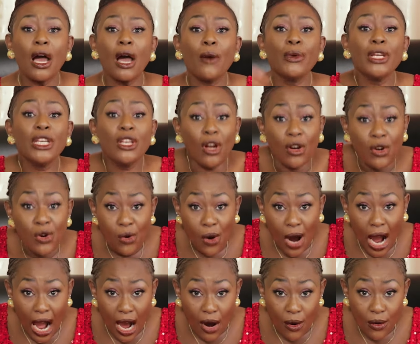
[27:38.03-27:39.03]
We don't know
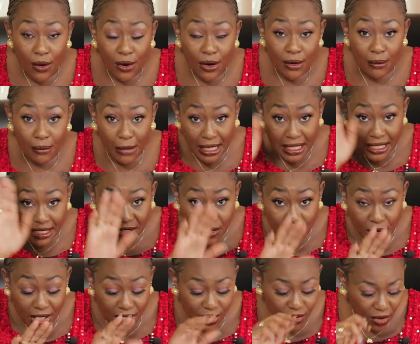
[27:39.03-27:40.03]
how, but it's
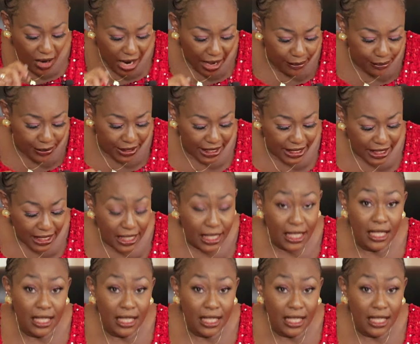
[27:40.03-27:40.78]
going to happen.